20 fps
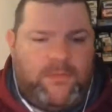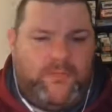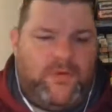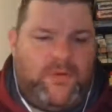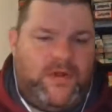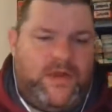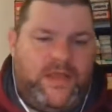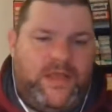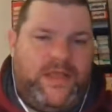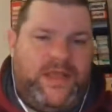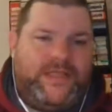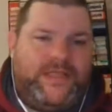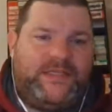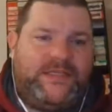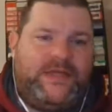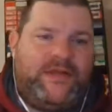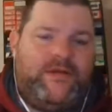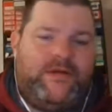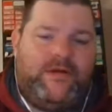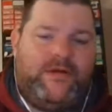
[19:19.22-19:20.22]
But again,
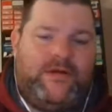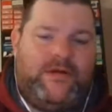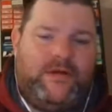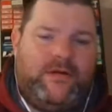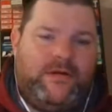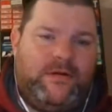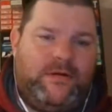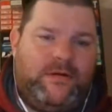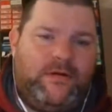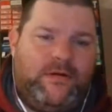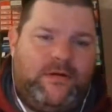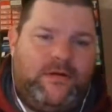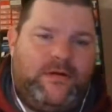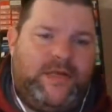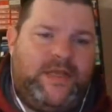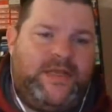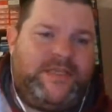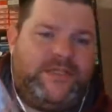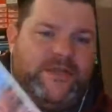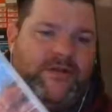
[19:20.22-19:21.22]
it's another
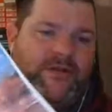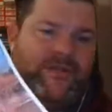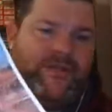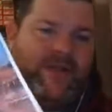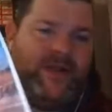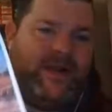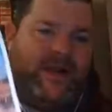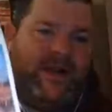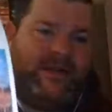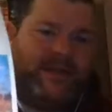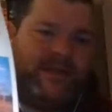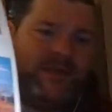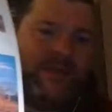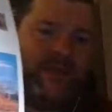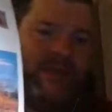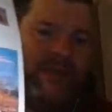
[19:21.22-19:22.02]
nice little thing, and it's